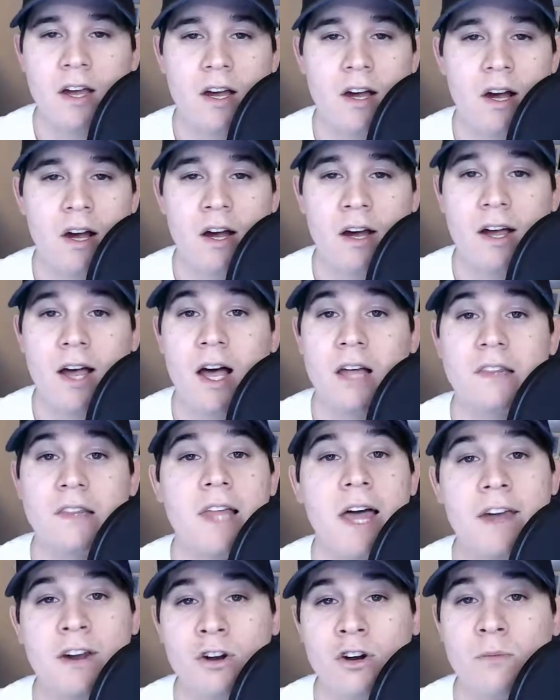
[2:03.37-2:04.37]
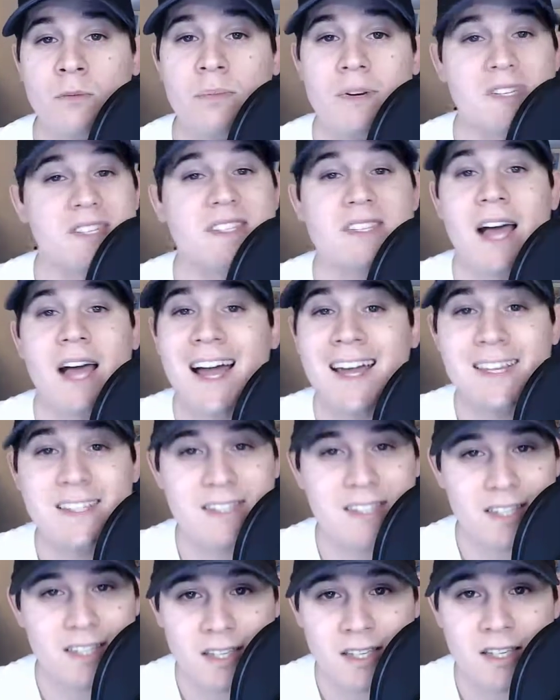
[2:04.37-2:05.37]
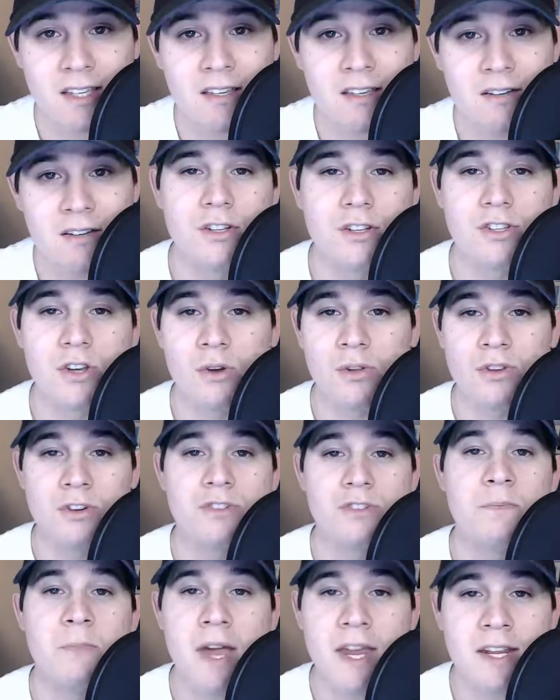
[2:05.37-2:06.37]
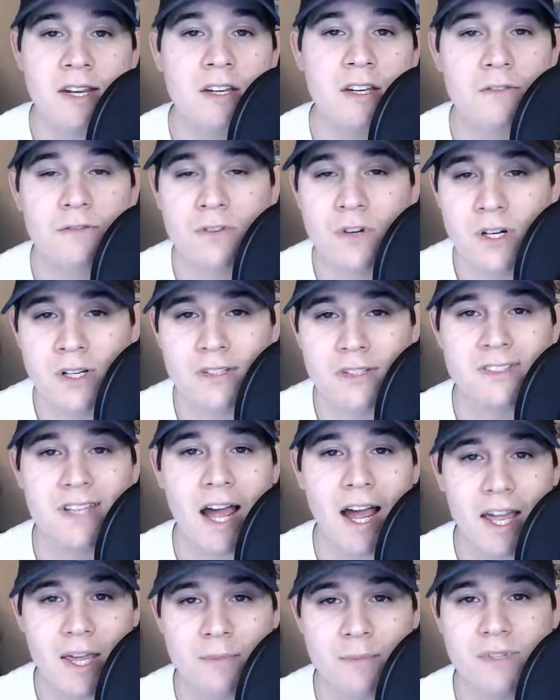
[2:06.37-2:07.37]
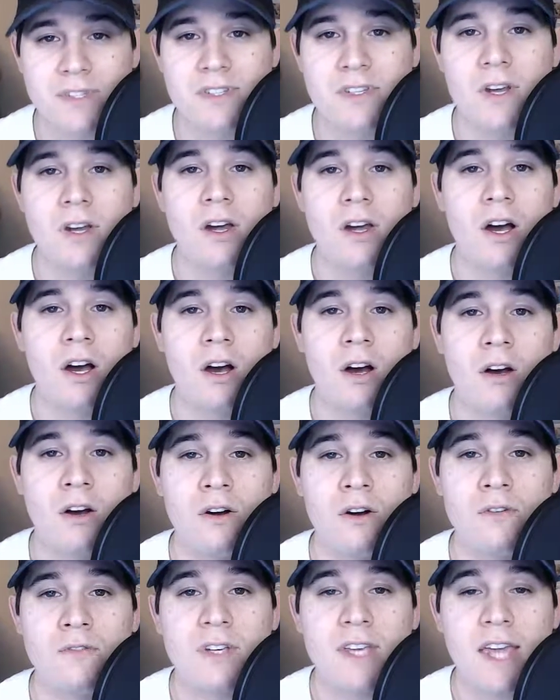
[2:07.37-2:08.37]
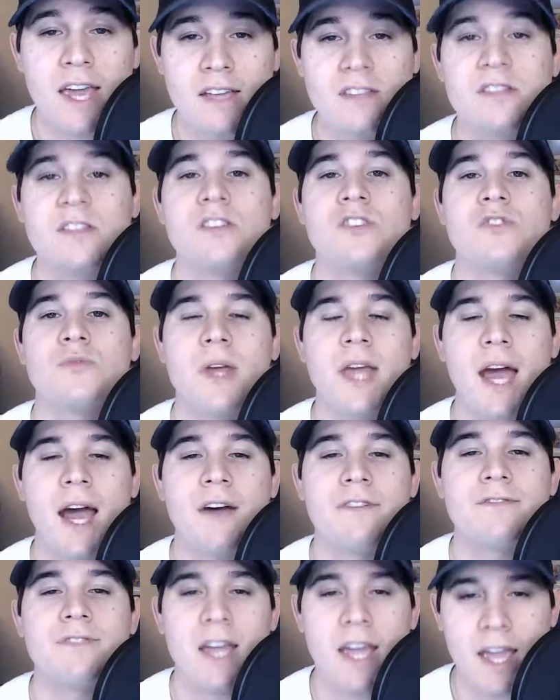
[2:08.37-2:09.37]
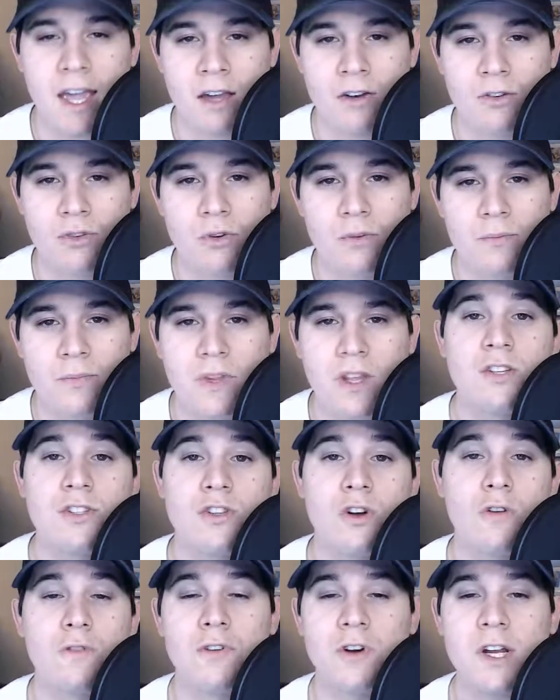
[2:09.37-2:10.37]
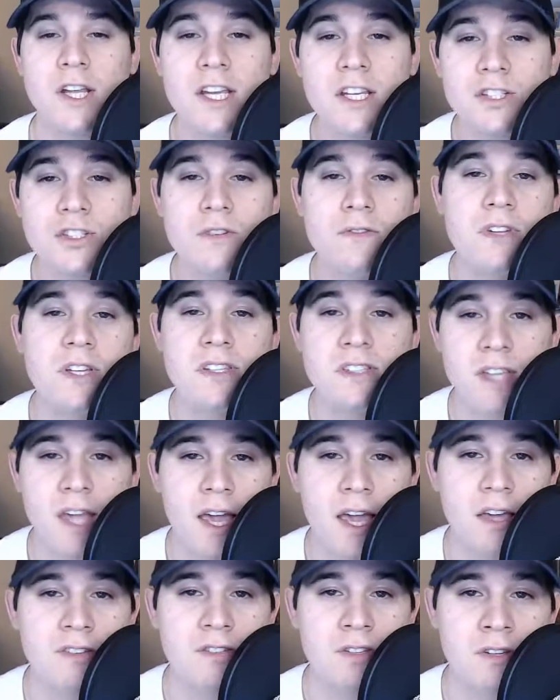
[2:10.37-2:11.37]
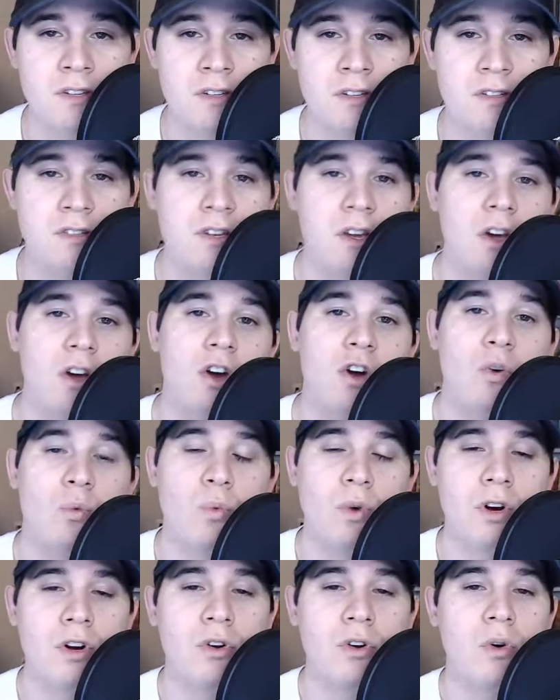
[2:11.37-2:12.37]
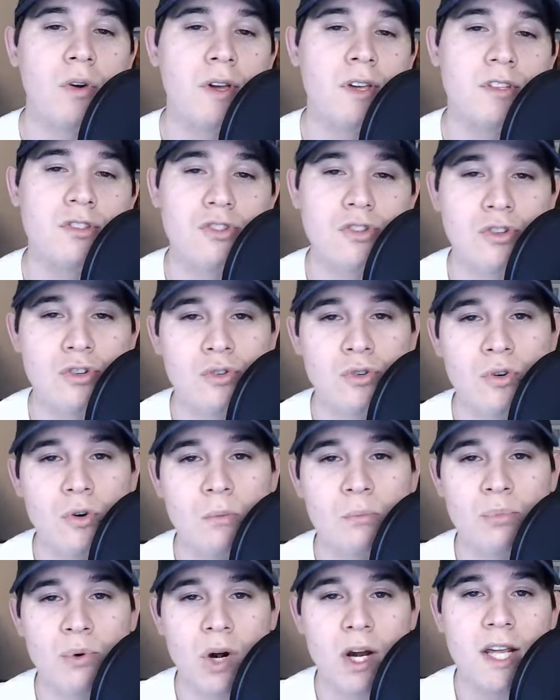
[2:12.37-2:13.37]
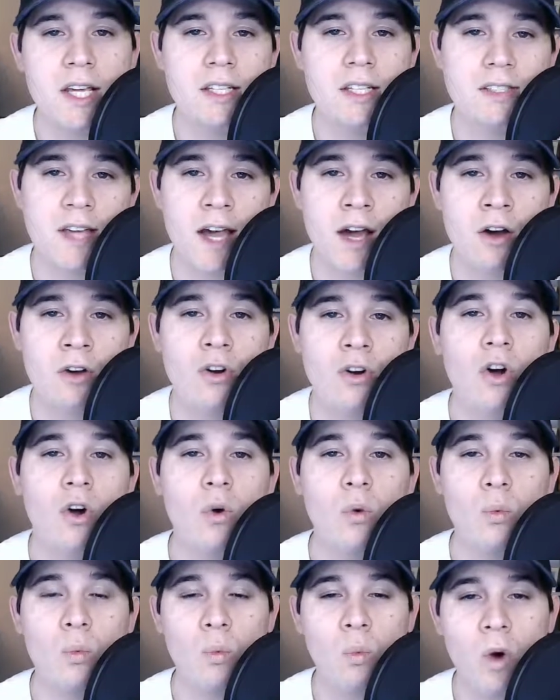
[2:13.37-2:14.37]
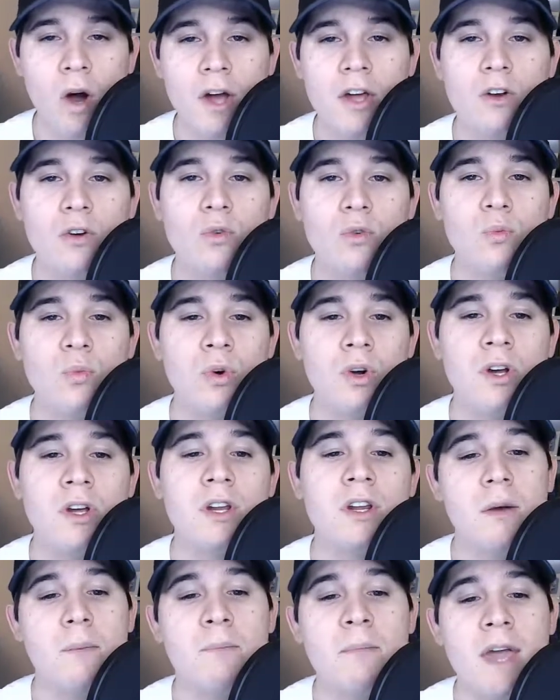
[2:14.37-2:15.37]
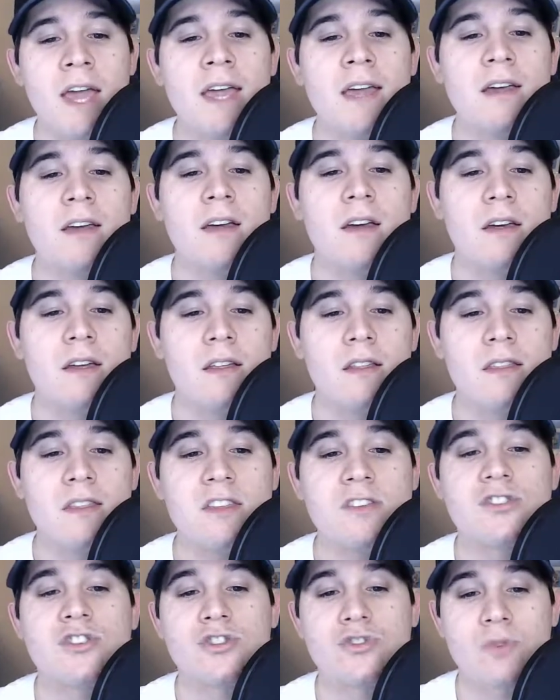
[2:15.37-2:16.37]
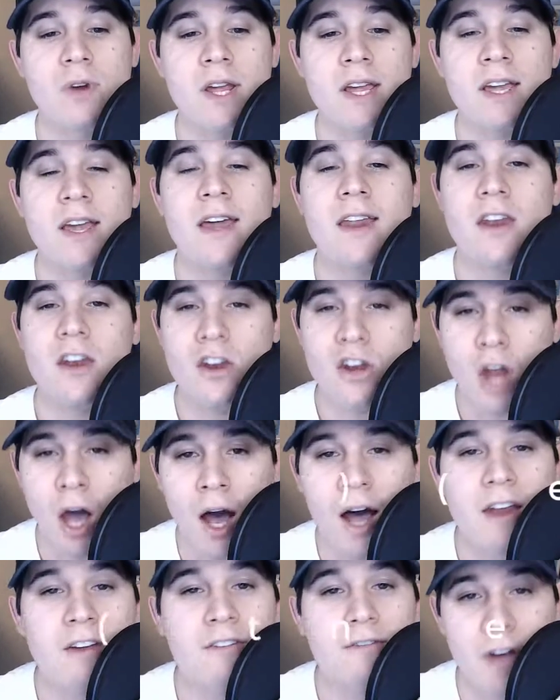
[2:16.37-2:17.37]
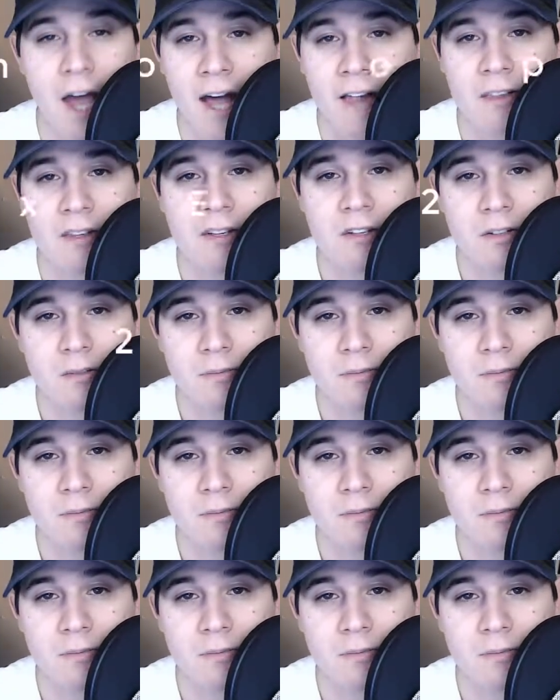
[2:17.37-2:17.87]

uh, a letter besides E. So there's many different types of cases we have to handle. So for each of these cases, we're going to break down what would make the string not valid.